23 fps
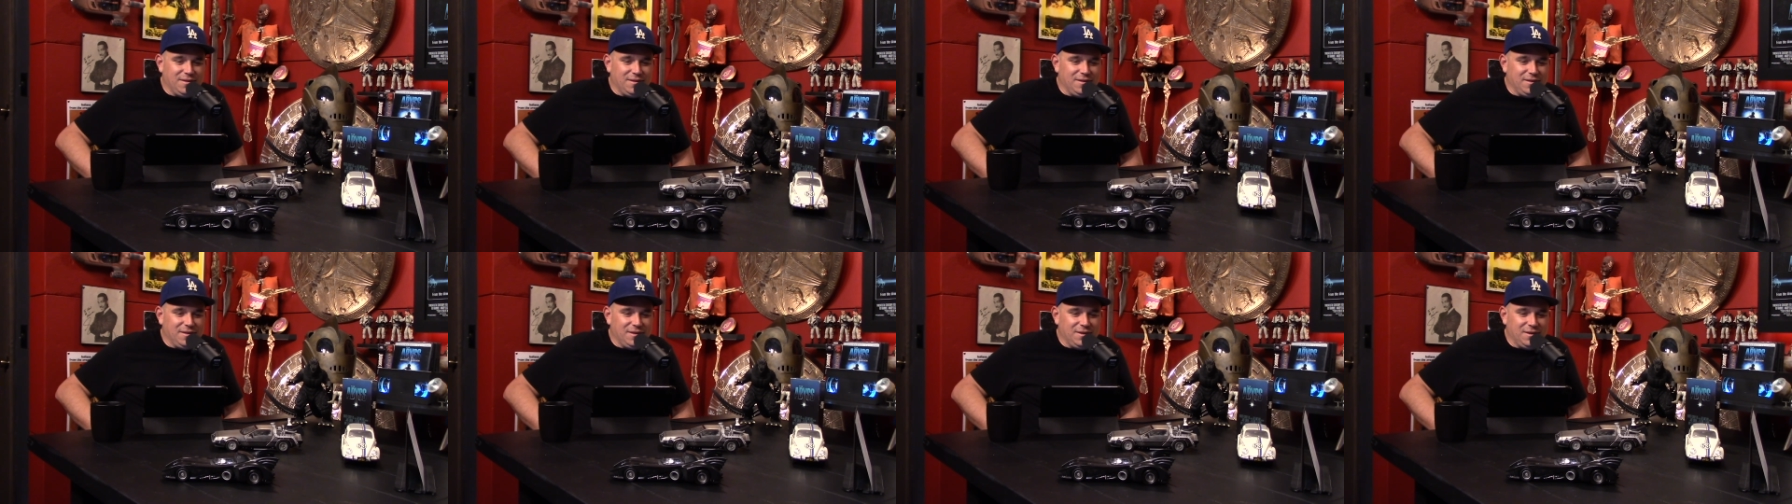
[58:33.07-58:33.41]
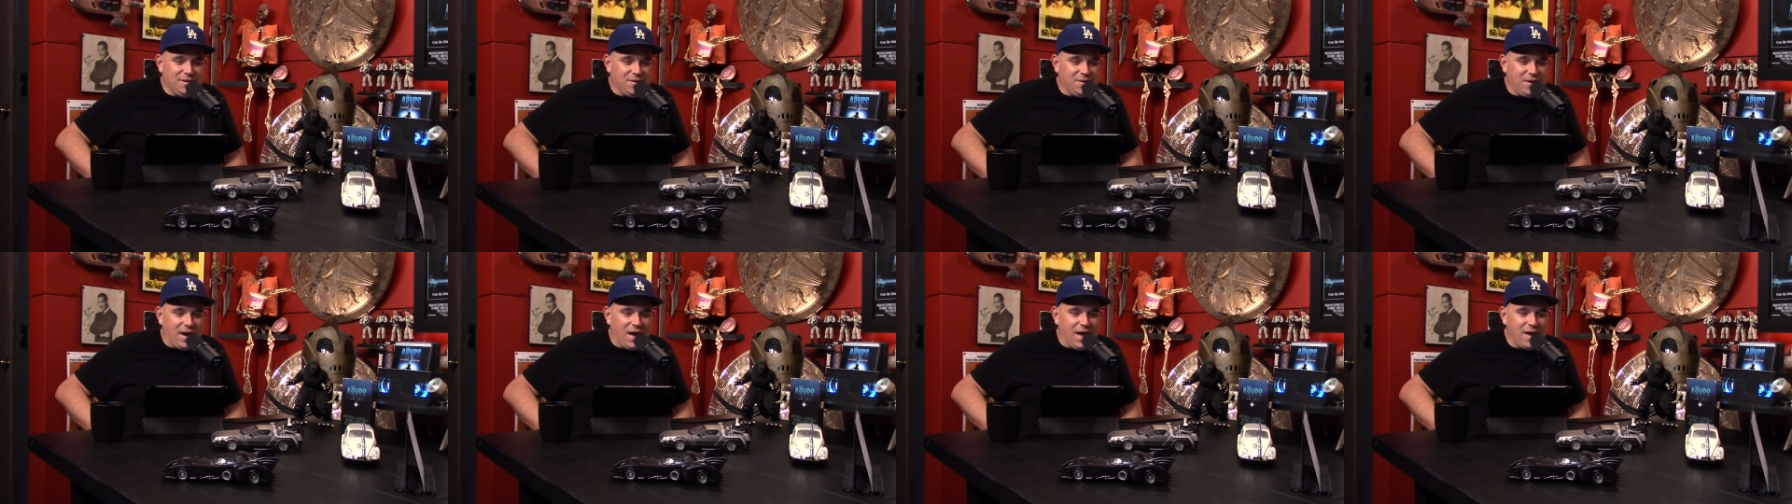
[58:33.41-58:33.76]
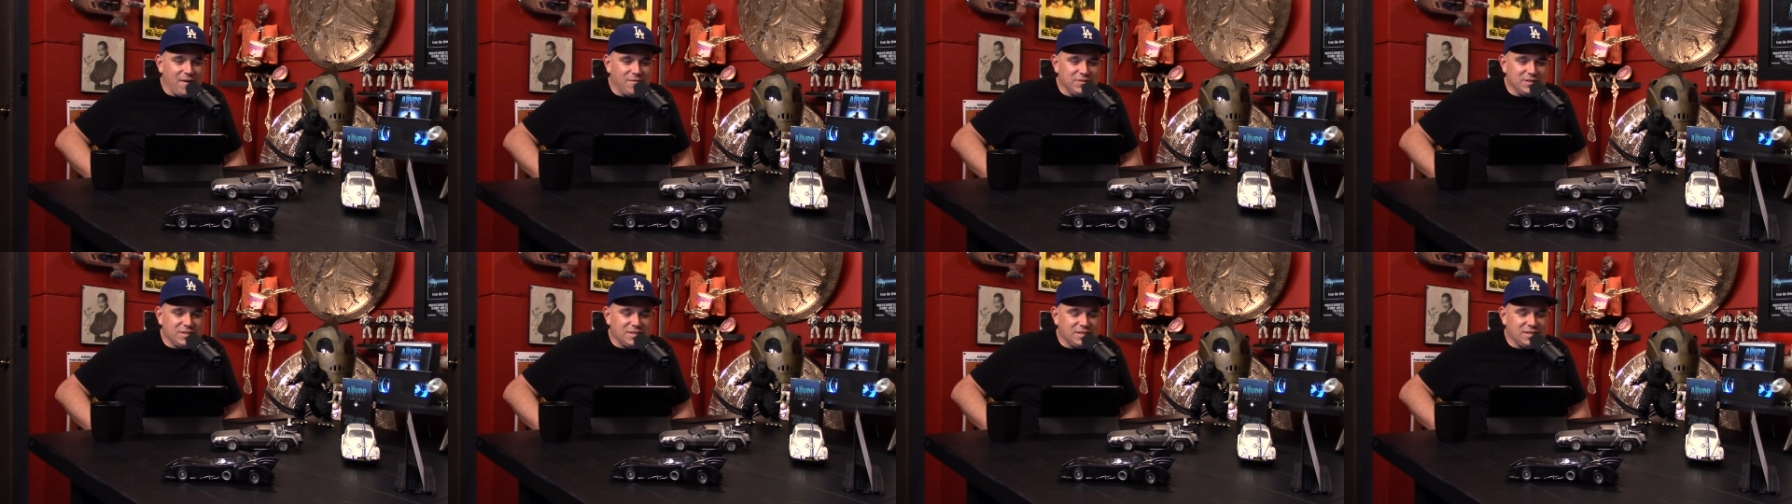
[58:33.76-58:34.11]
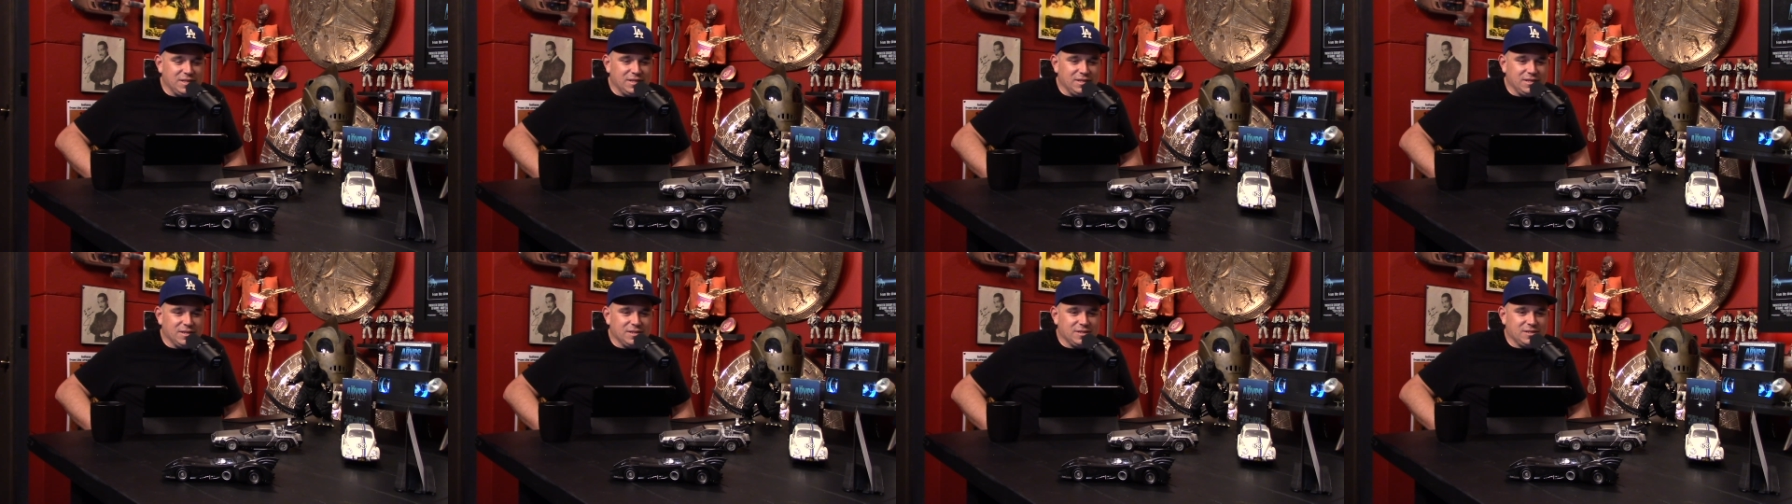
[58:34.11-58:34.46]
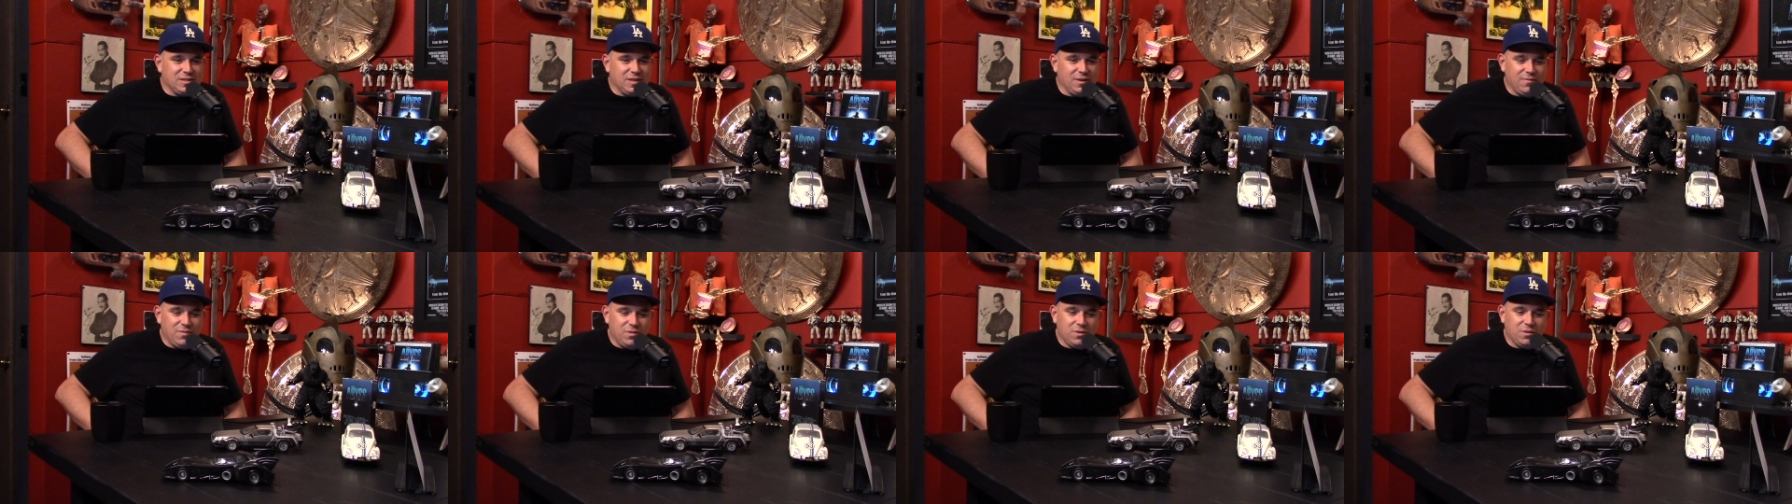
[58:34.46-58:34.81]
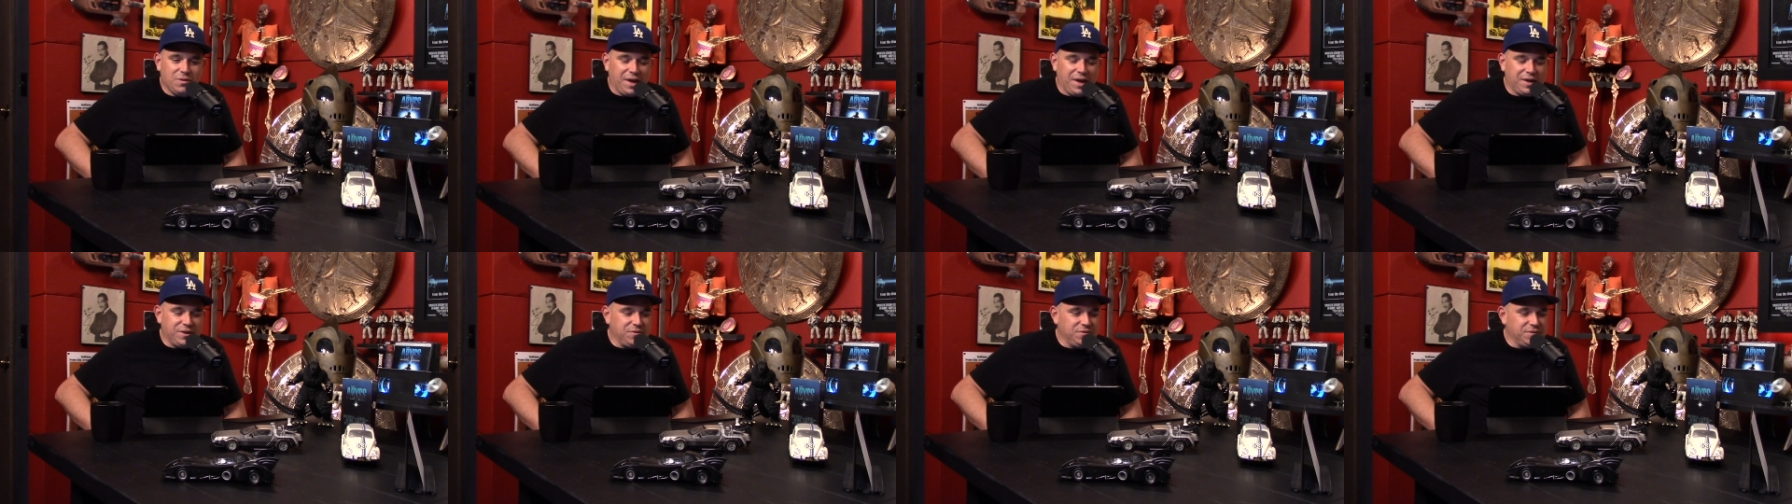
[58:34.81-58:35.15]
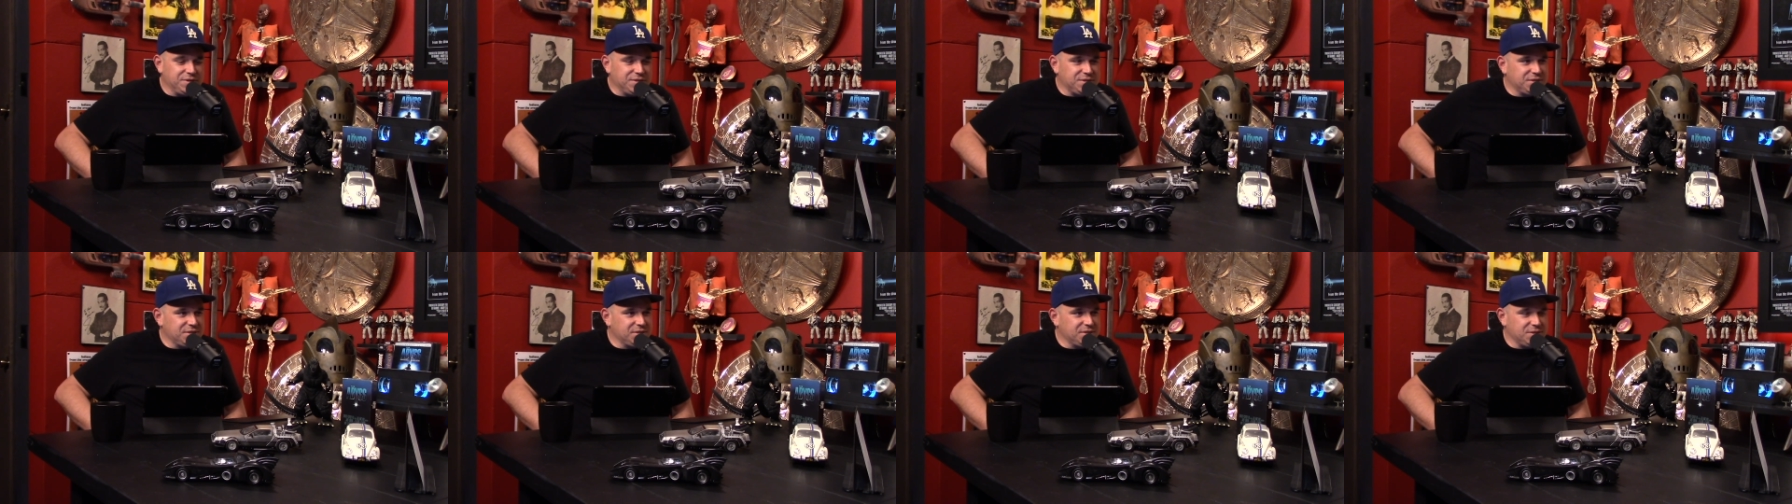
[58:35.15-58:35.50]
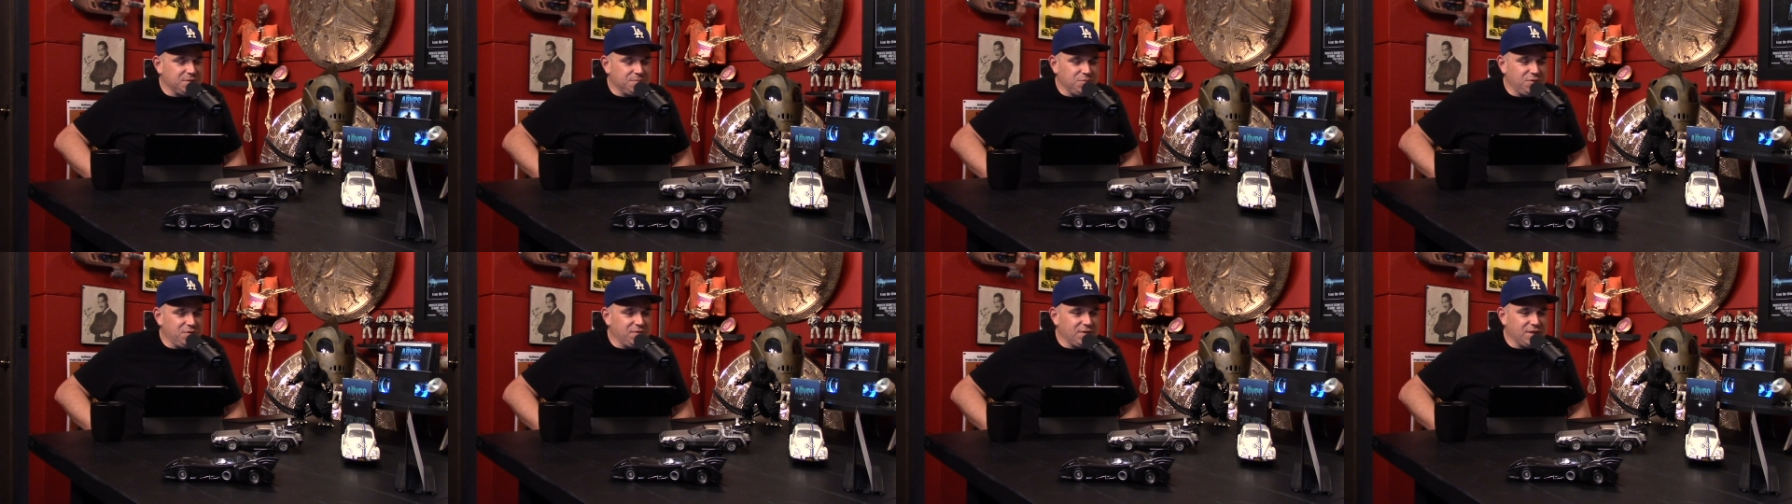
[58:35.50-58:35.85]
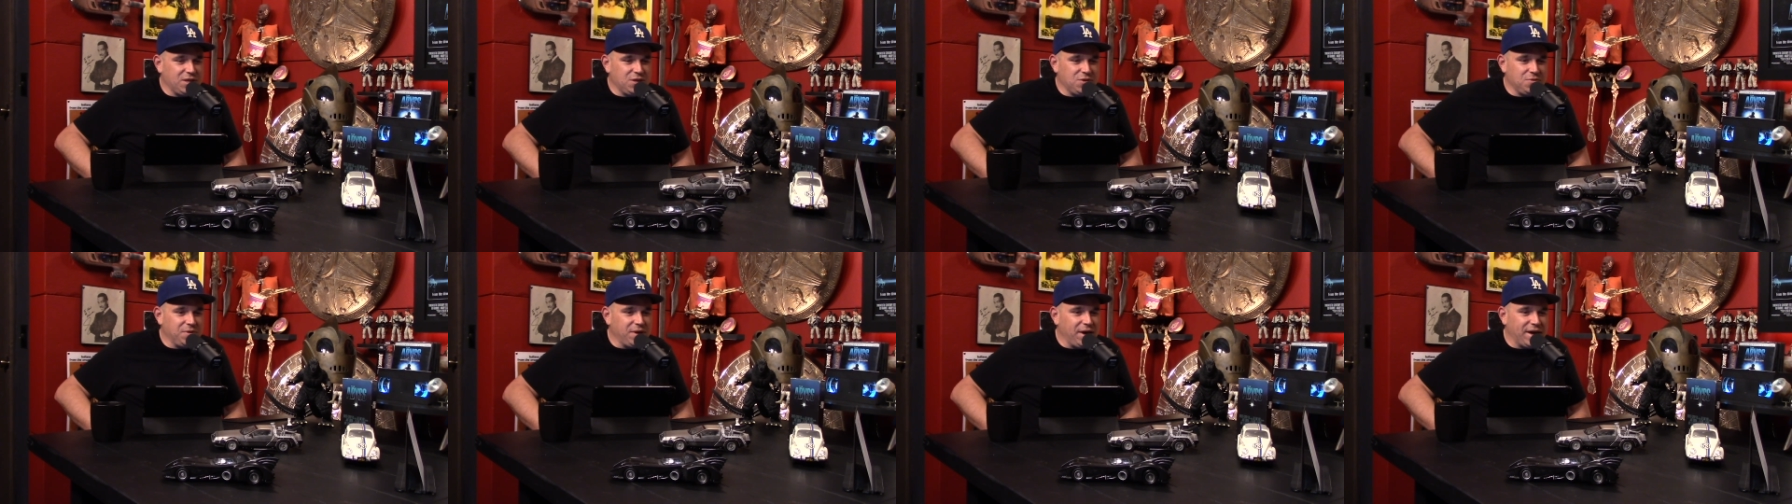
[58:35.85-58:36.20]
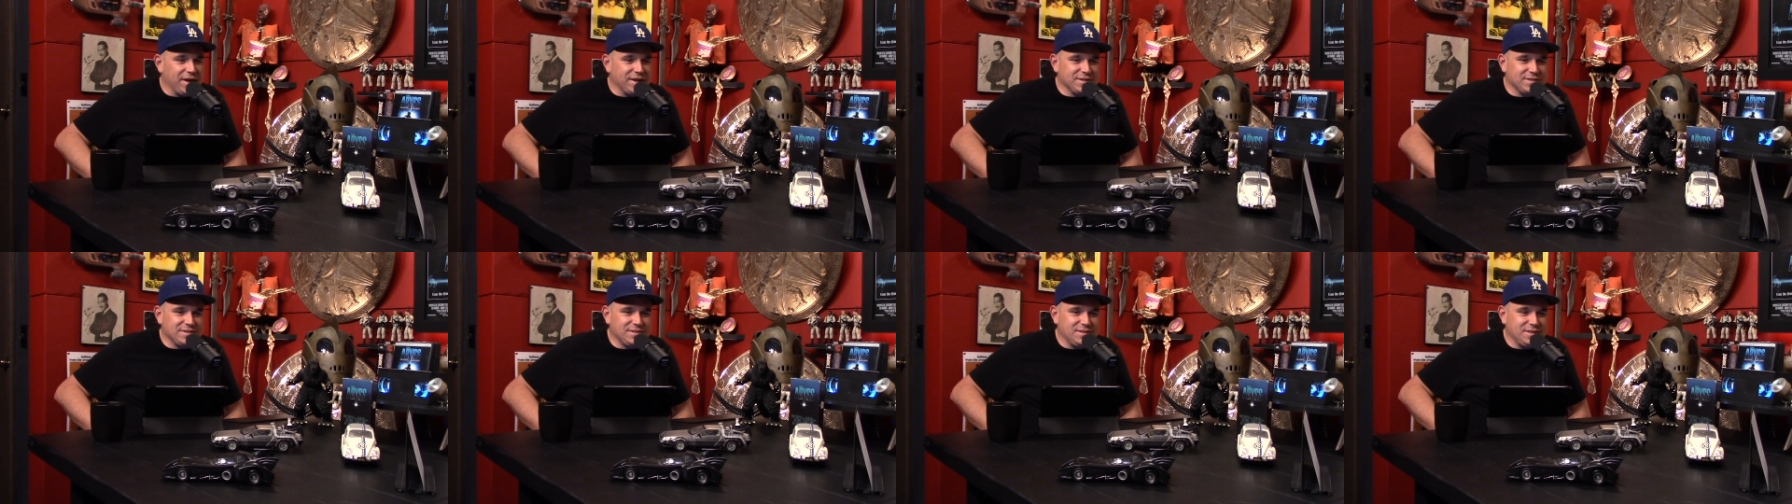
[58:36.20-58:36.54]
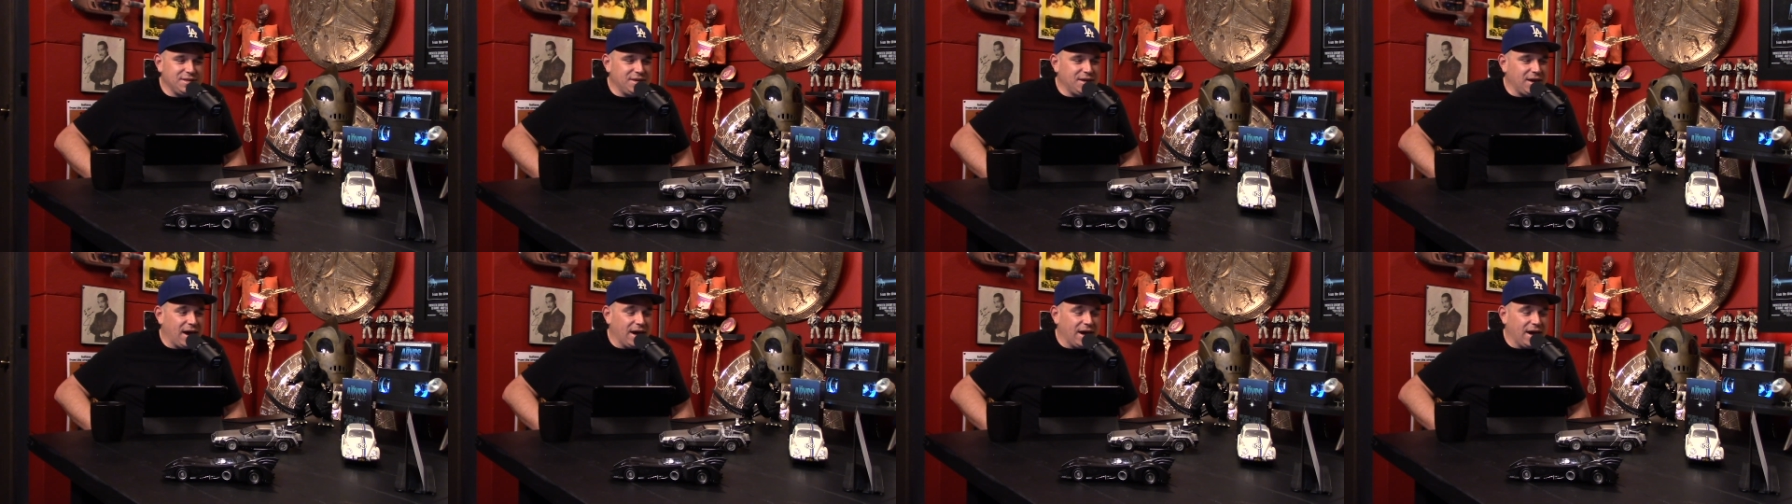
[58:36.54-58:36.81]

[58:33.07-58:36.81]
I haven't seen this, even though this is the movie that you got to see.